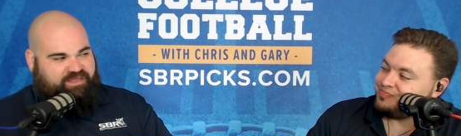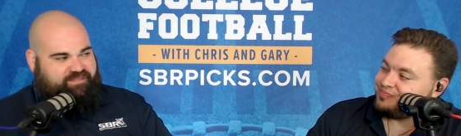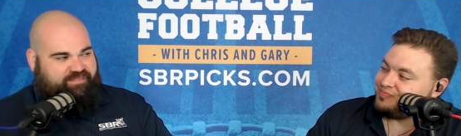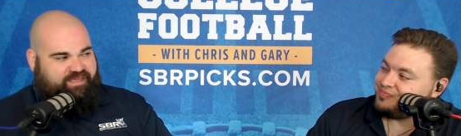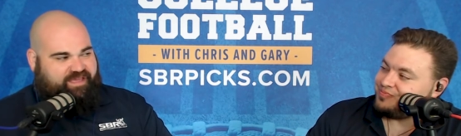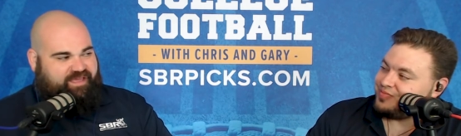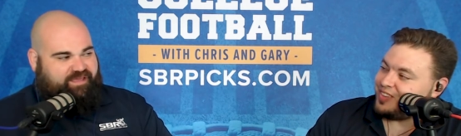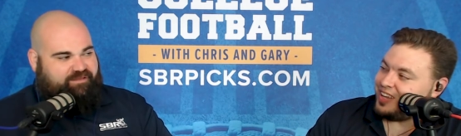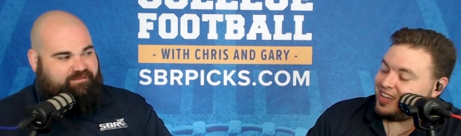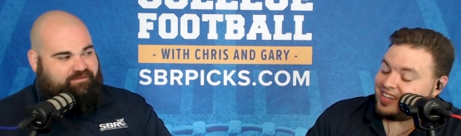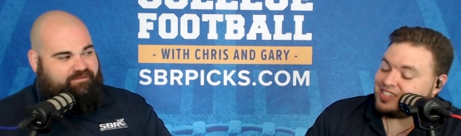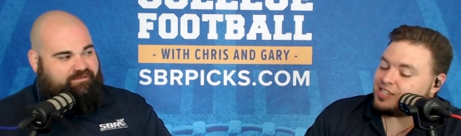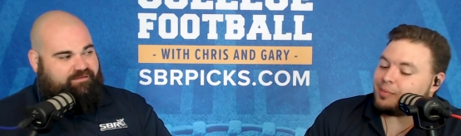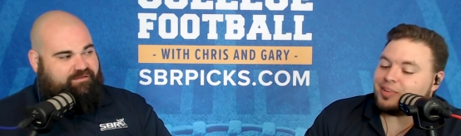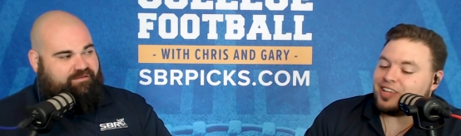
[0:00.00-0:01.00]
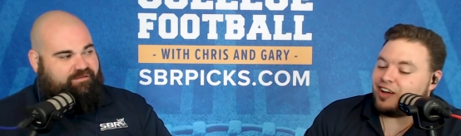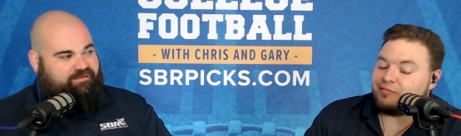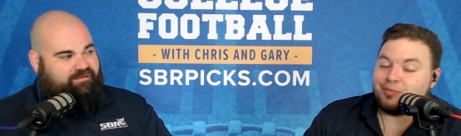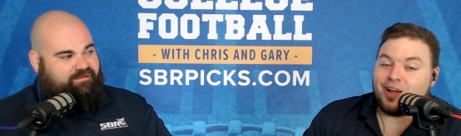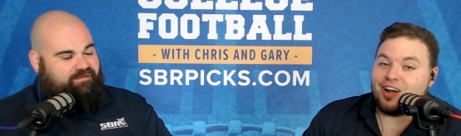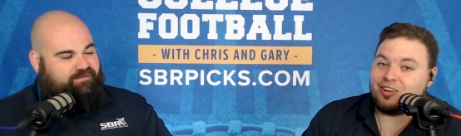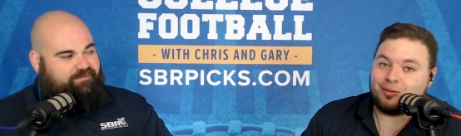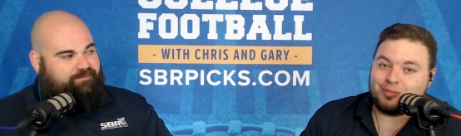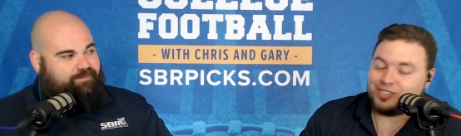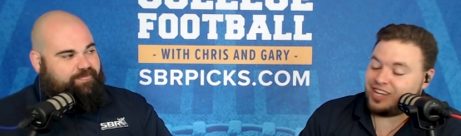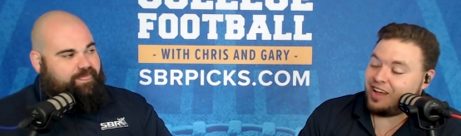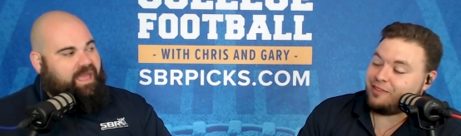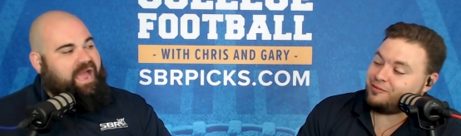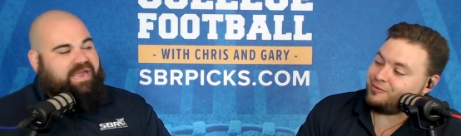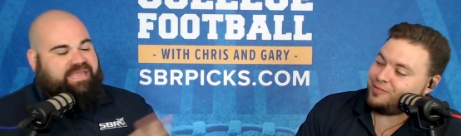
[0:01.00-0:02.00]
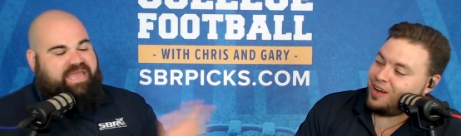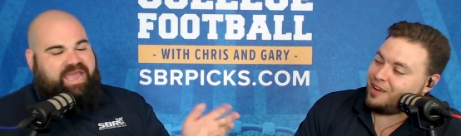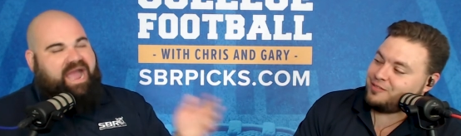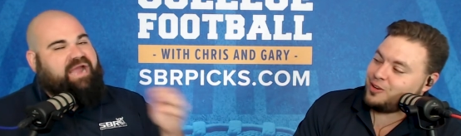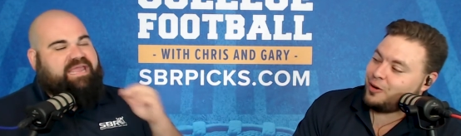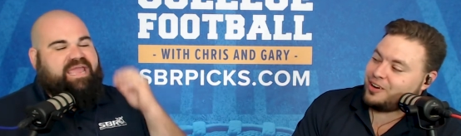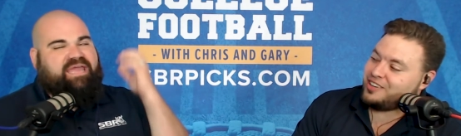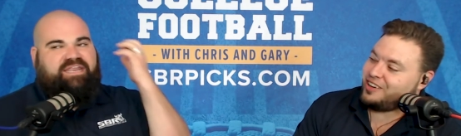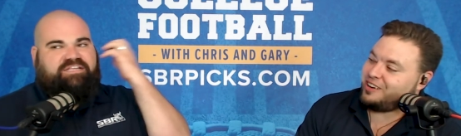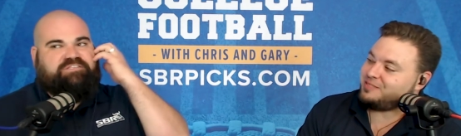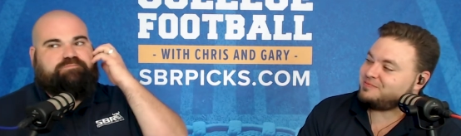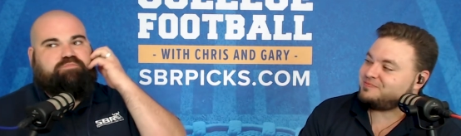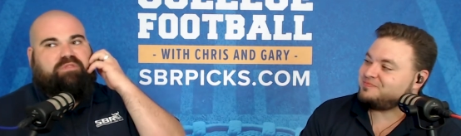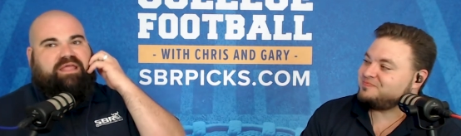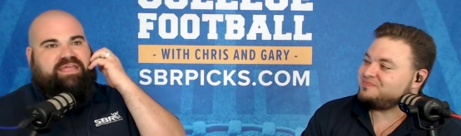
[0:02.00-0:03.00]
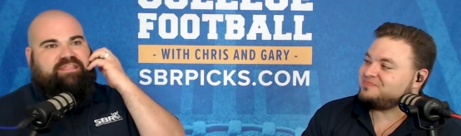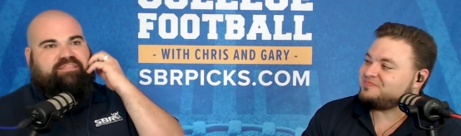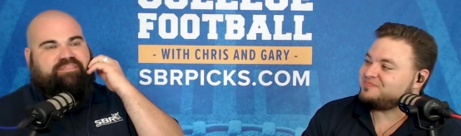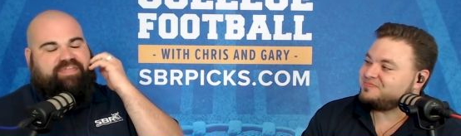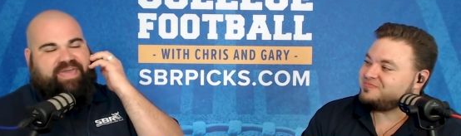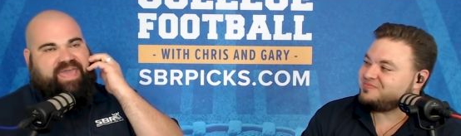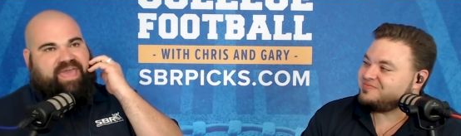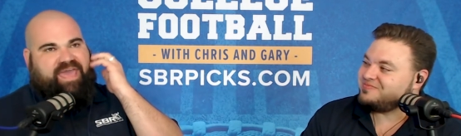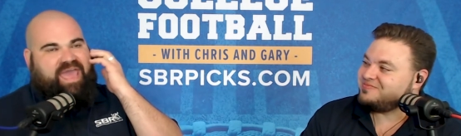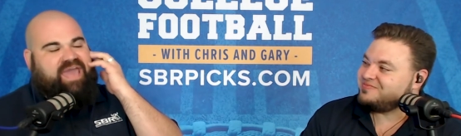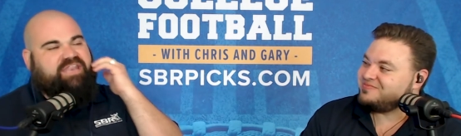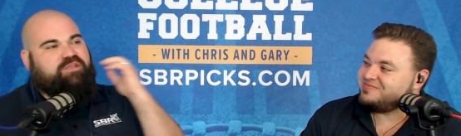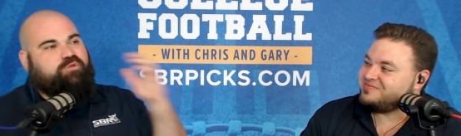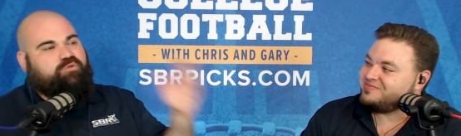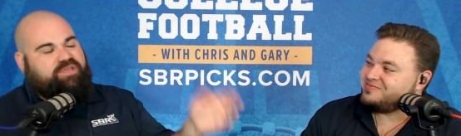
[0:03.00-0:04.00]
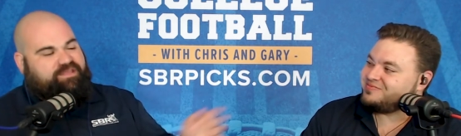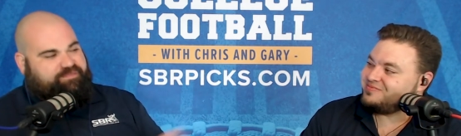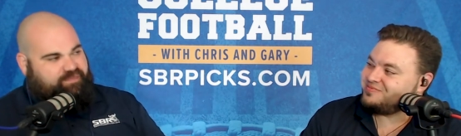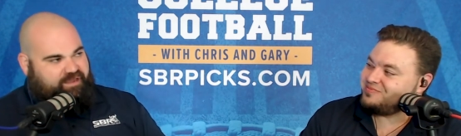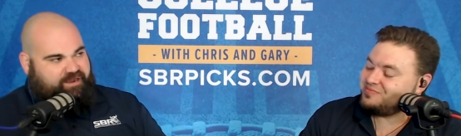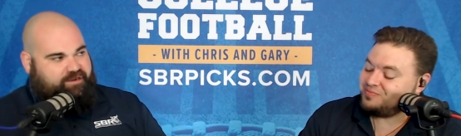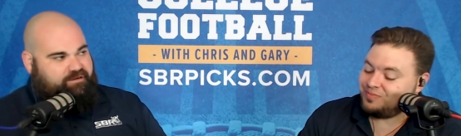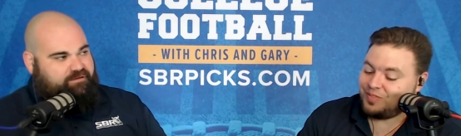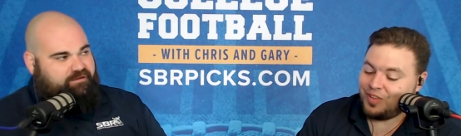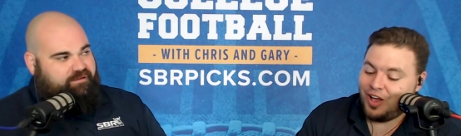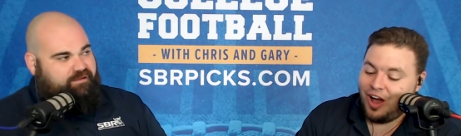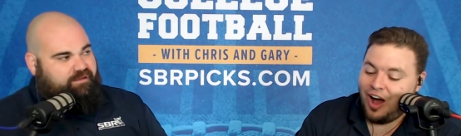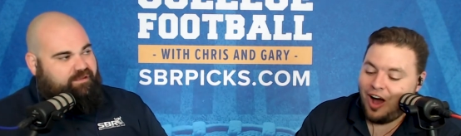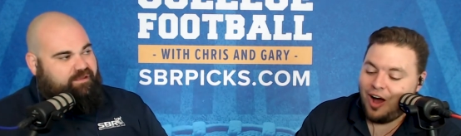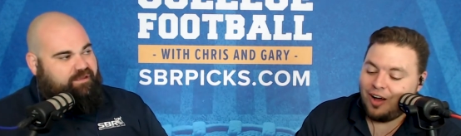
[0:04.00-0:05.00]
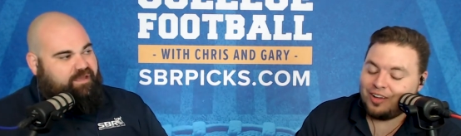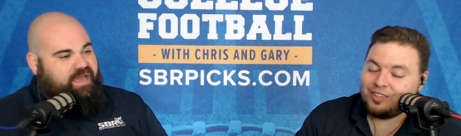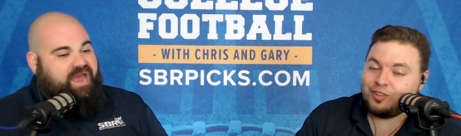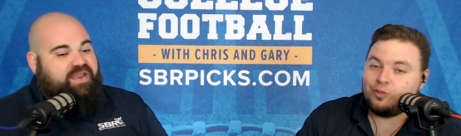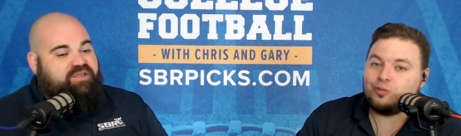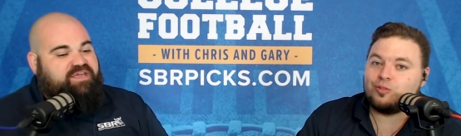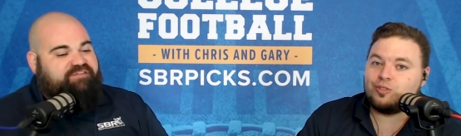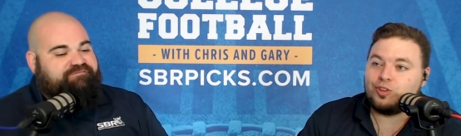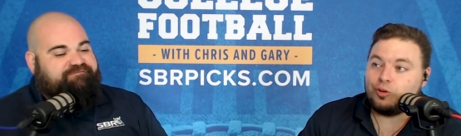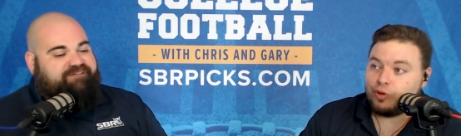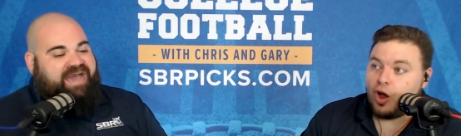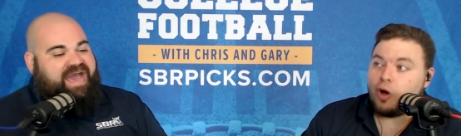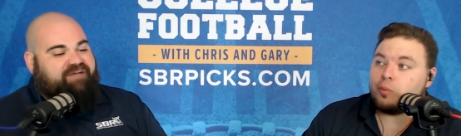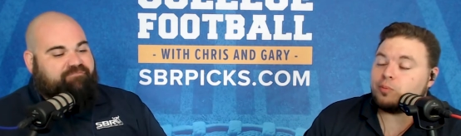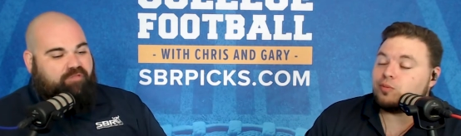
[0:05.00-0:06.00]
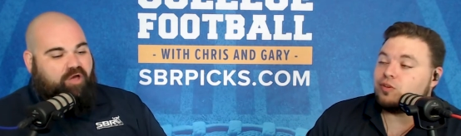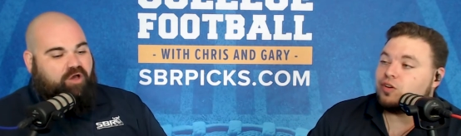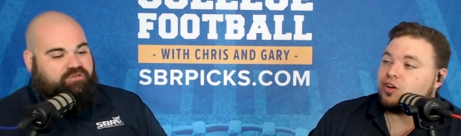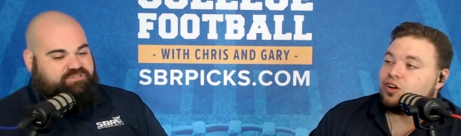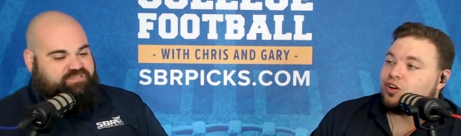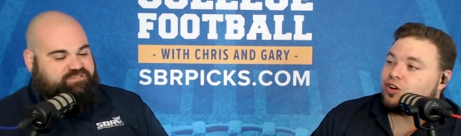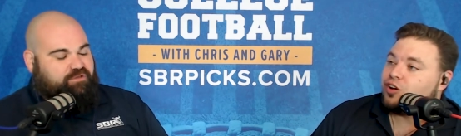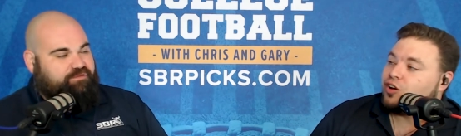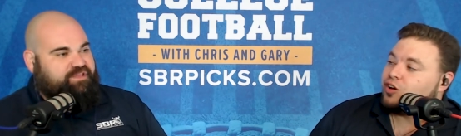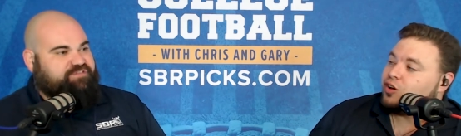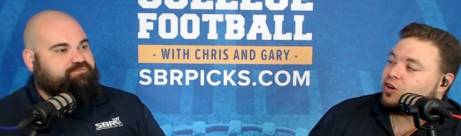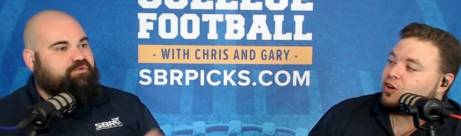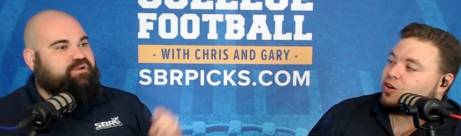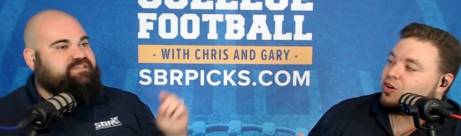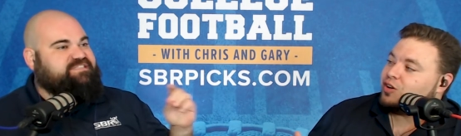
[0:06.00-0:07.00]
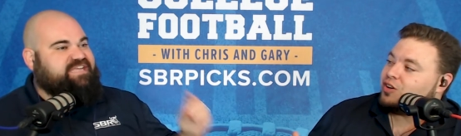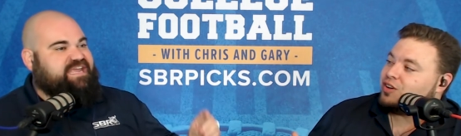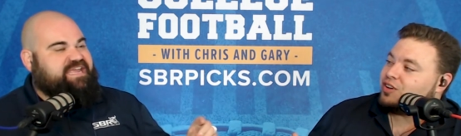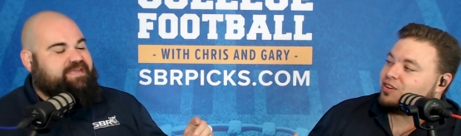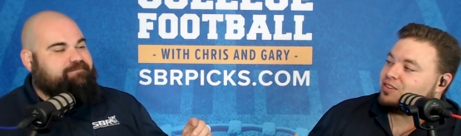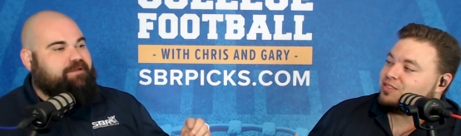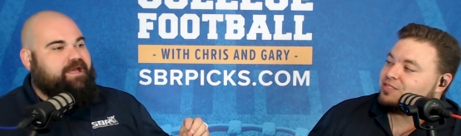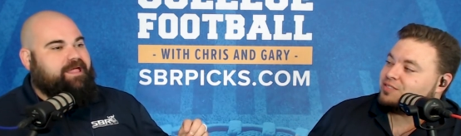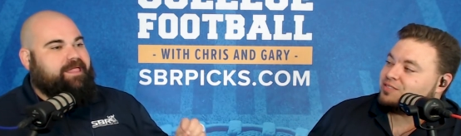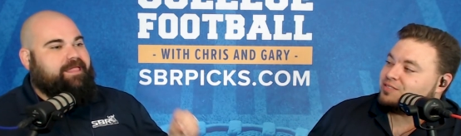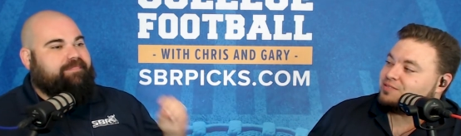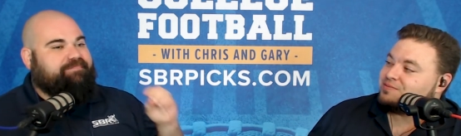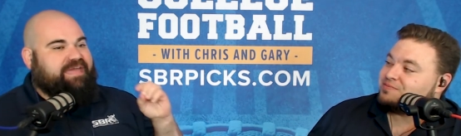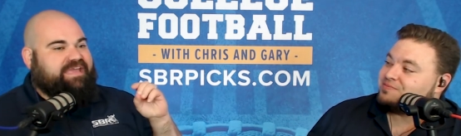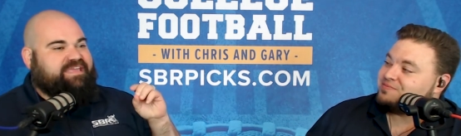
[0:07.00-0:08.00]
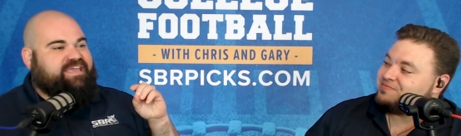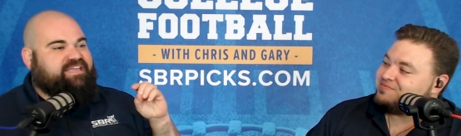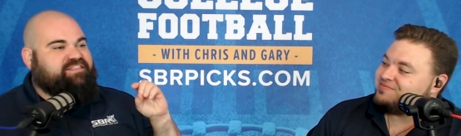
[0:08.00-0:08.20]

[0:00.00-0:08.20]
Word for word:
Speaker 1: that.
Speaker 2: Some of the FPI numbers I can't
Speaker 1: explain that. How do you get there?
Speaker 2: How
Speaker 1: do you get 5 losses on this for a team that kicked the